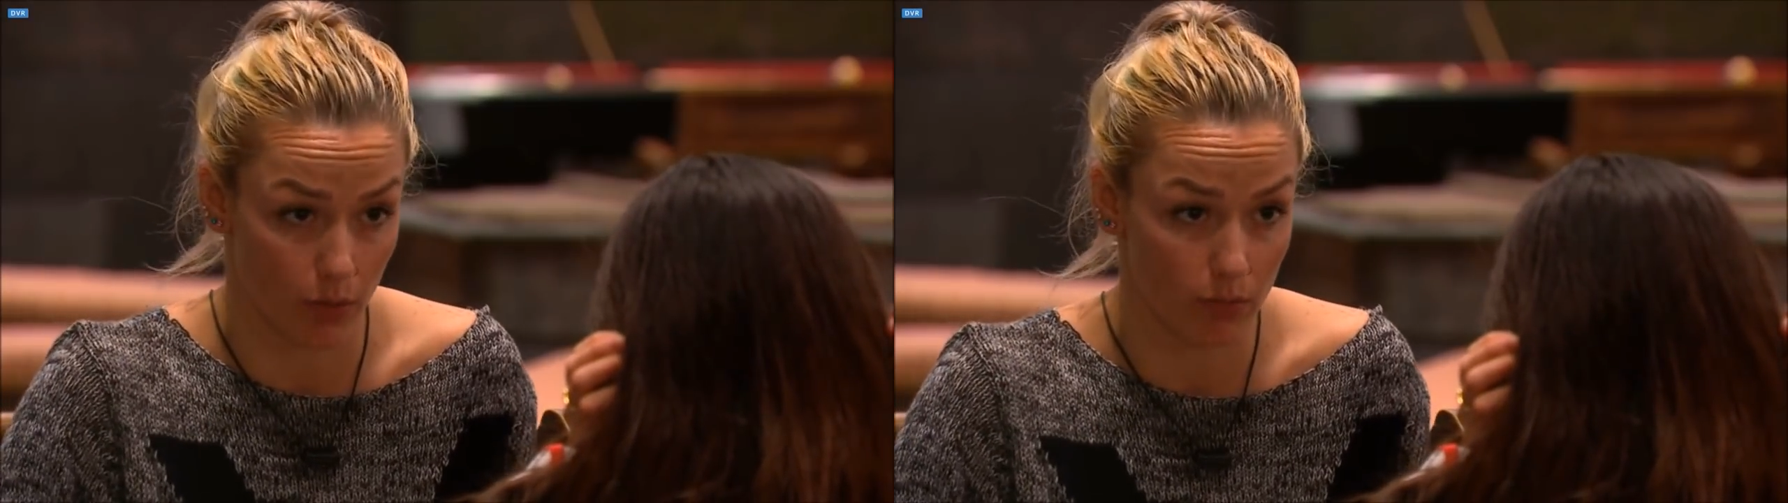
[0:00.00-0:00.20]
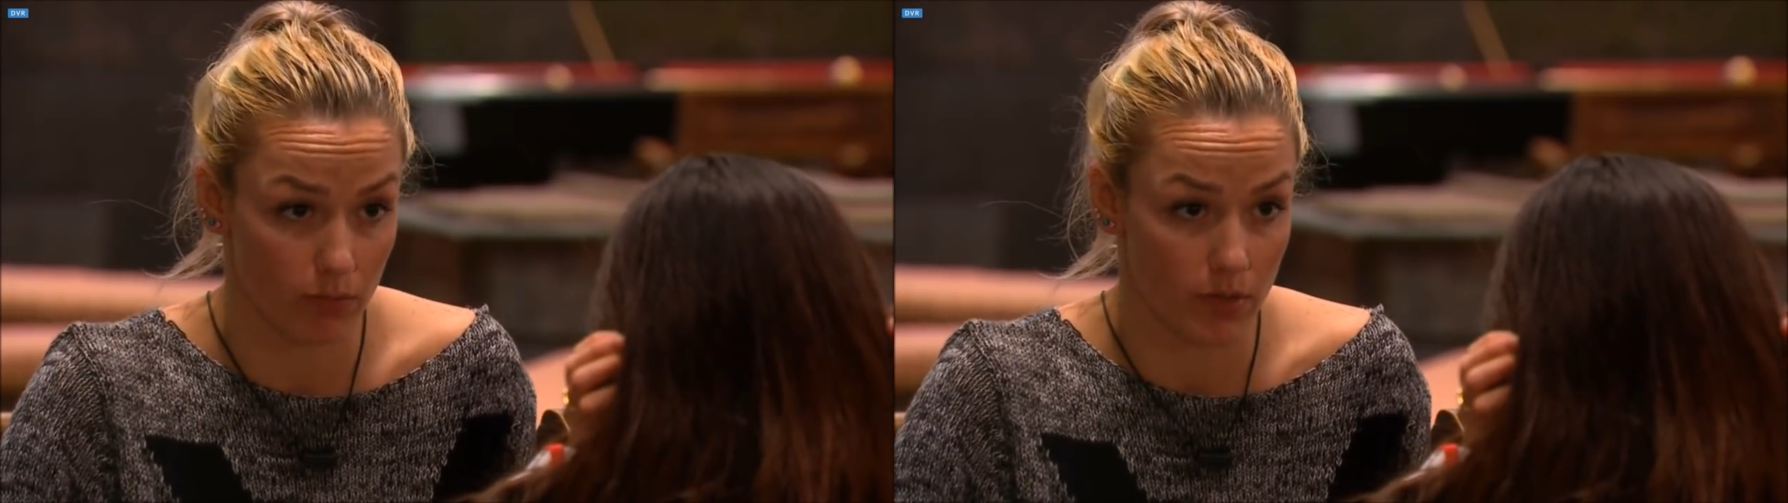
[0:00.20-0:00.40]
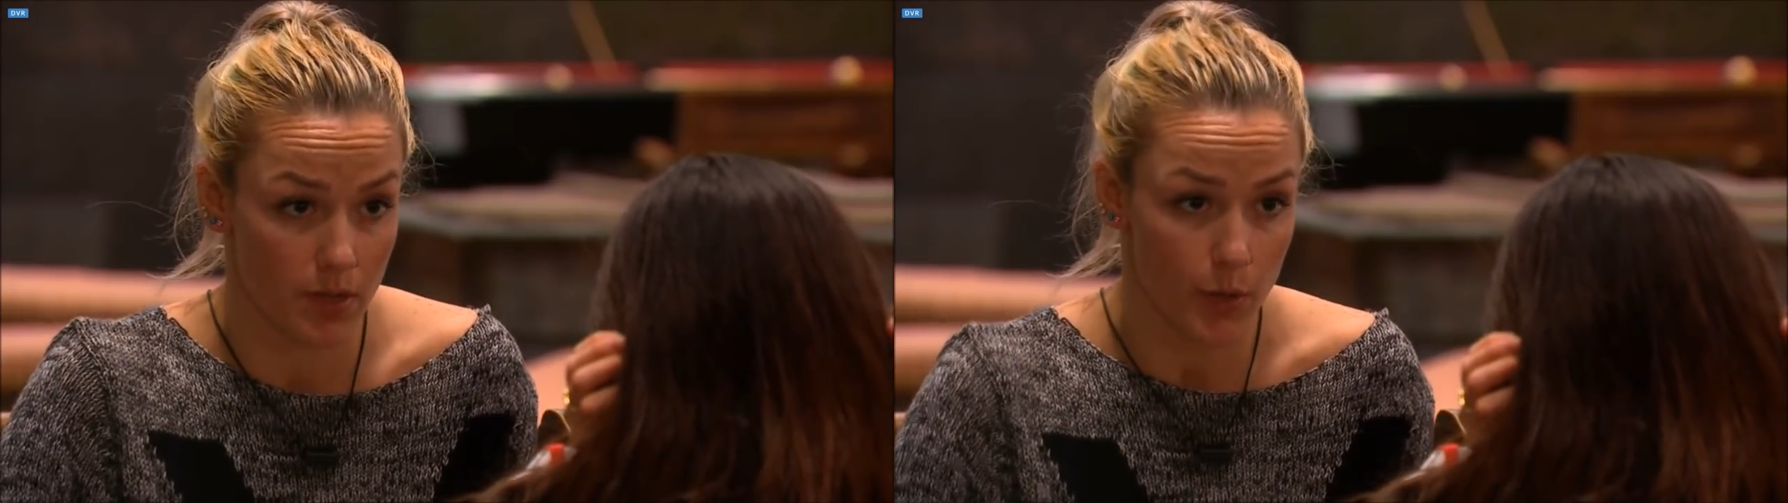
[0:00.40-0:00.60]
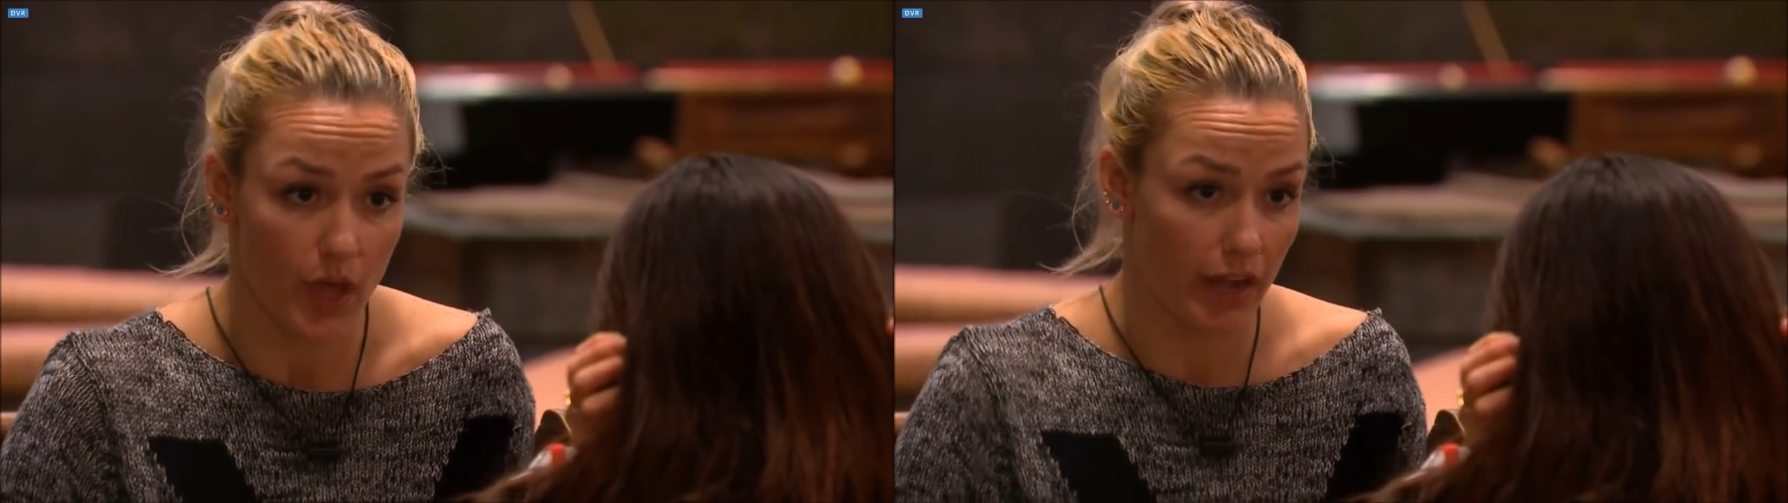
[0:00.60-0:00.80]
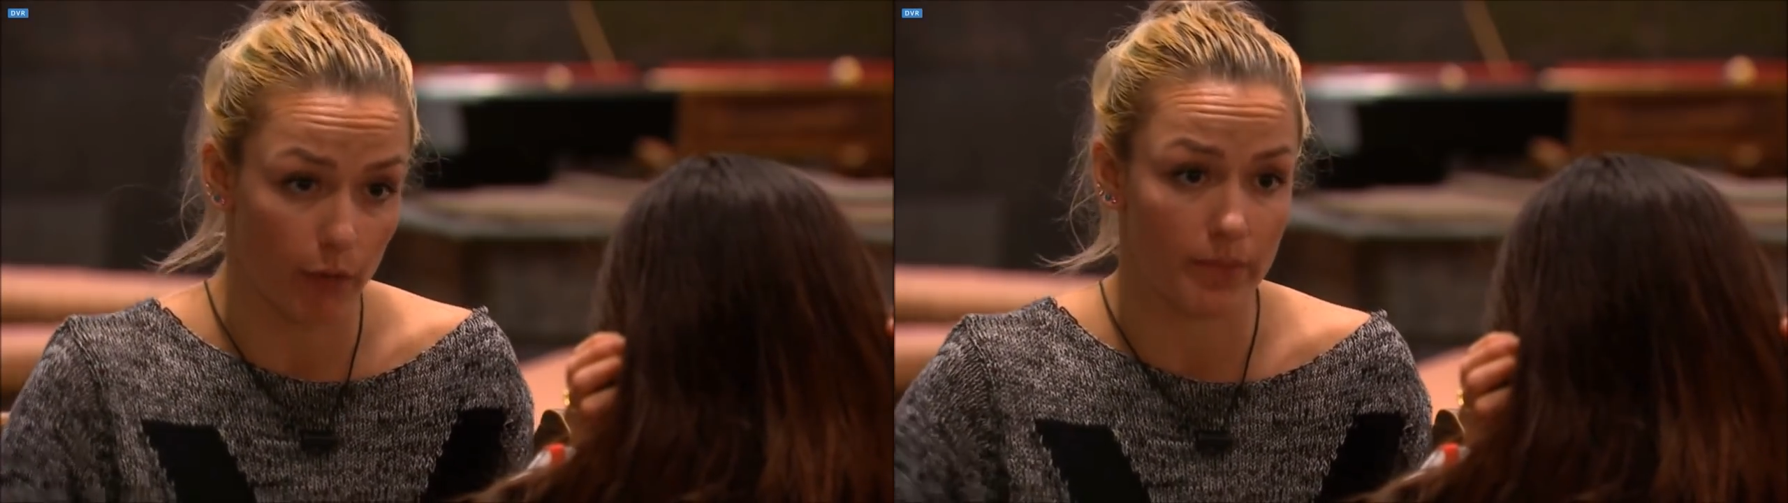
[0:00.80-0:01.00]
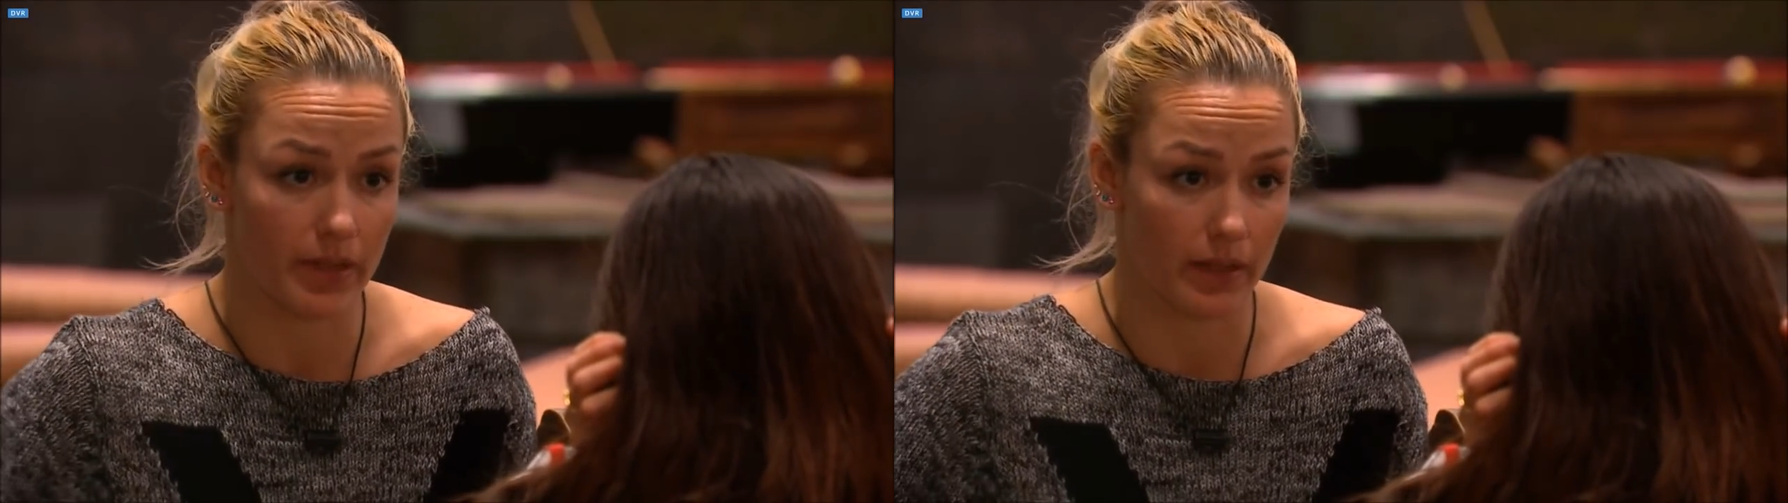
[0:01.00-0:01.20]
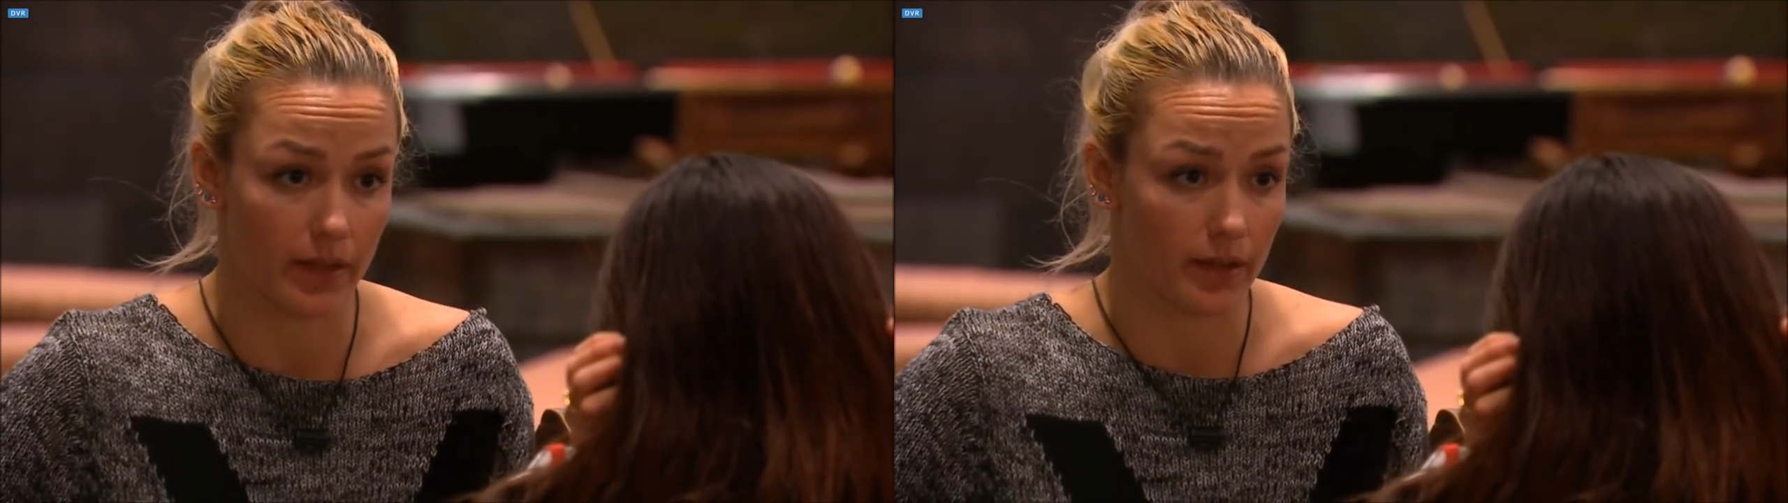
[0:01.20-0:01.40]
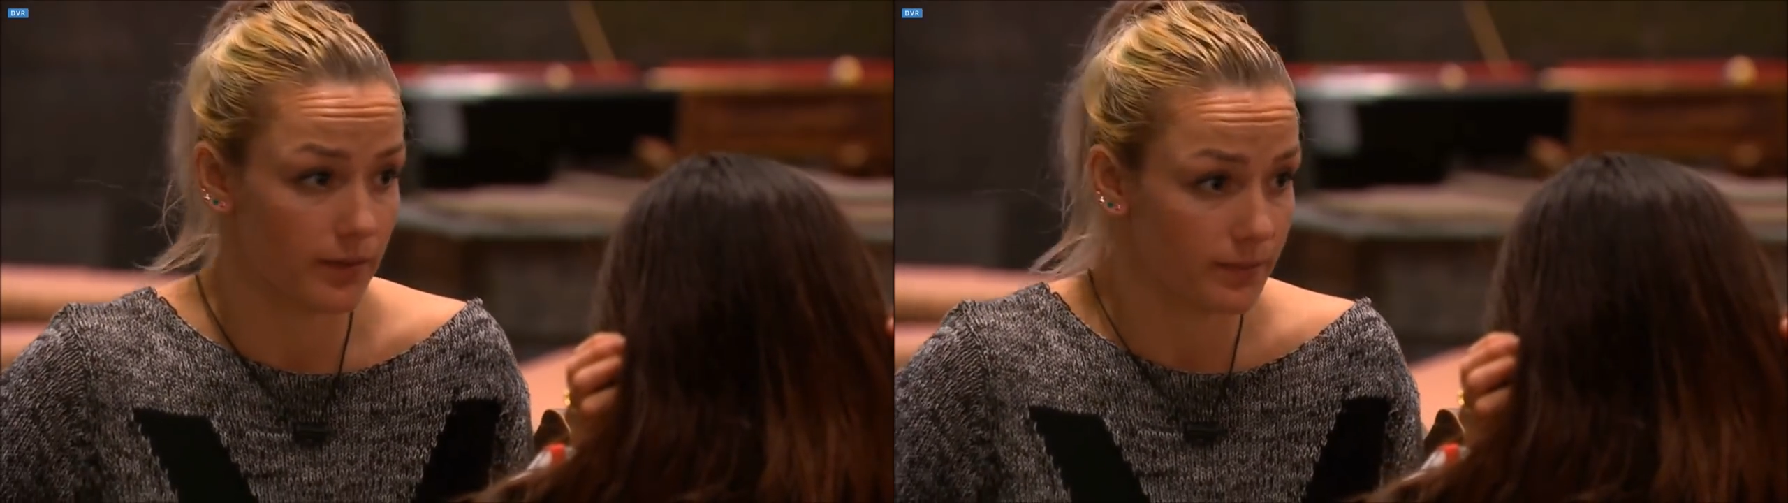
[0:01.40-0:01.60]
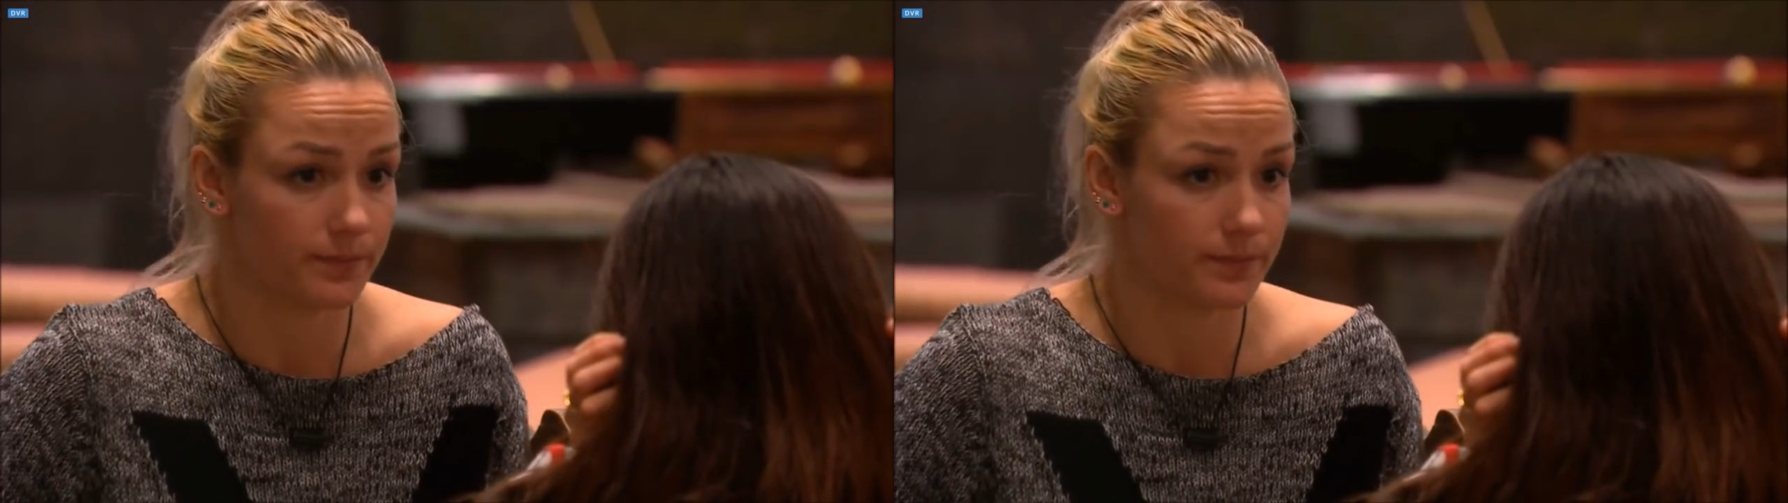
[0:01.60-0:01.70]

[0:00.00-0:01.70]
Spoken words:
room, and I would be like,